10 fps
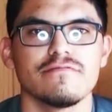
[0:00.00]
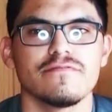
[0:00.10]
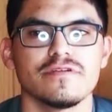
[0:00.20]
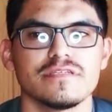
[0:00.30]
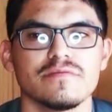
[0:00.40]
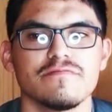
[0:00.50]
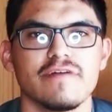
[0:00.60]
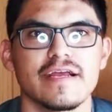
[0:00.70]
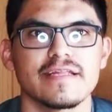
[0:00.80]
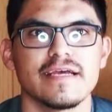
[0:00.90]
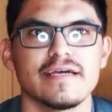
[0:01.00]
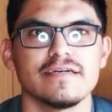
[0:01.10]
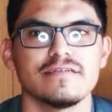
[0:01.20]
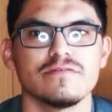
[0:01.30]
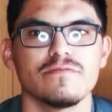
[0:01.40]
For the simple fact
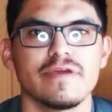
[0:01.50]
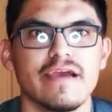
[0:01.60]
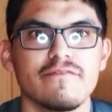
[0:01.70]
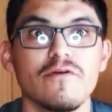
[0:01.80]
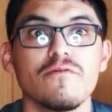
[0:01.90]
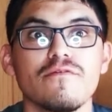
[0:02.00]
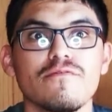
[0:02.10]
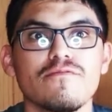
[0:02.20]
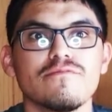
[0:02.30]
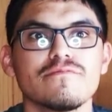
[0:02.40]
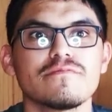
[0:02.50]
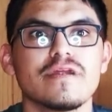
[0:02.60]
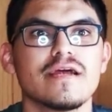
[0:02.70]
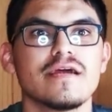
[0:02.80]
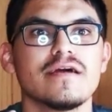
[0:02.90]
that we have no
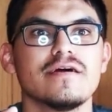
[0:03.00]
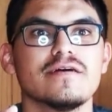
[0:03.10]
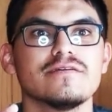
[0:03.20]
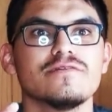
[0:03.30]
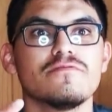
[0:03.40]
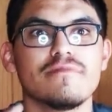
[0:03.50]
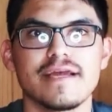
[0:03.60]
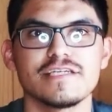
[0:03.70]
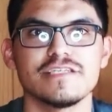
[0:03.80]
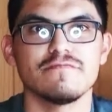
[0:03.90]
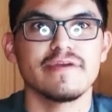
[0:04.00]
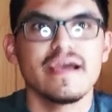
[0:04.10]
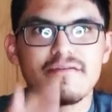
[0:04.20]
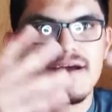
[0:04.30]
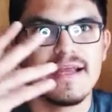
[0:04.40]
direction, we
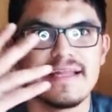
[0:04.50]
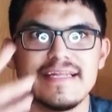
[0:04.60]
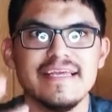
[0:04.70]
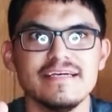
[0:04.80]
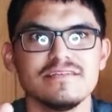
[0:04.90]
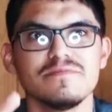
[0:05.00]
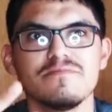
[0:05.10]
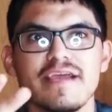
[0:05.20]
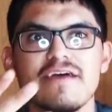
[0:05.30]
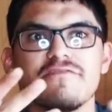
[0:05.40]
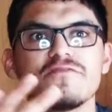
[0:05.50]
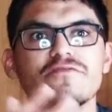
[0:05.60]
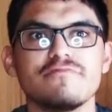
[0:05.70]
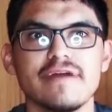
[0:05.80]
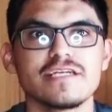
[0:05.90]
have ideas, but we have no
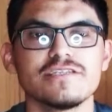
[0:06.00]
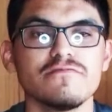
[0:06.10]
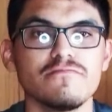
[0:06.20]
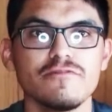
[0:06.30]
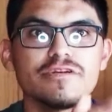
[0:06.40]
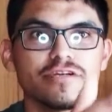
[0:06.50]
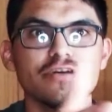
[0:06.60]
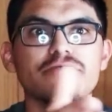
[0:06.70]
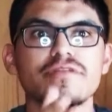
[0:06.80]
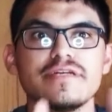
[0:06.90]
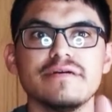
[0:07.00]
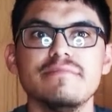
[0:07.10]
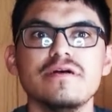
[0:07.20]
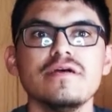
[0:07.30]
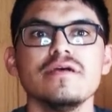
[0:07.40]
direction of where to go with
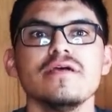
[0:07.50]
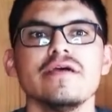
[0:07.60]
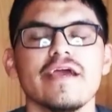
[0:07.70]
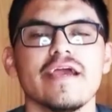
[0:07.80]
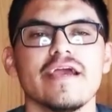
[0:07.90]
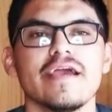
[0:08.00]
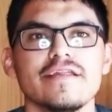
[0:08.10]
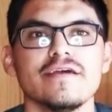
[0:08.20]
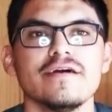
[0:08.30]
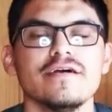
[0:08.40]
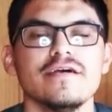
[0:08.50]
them, and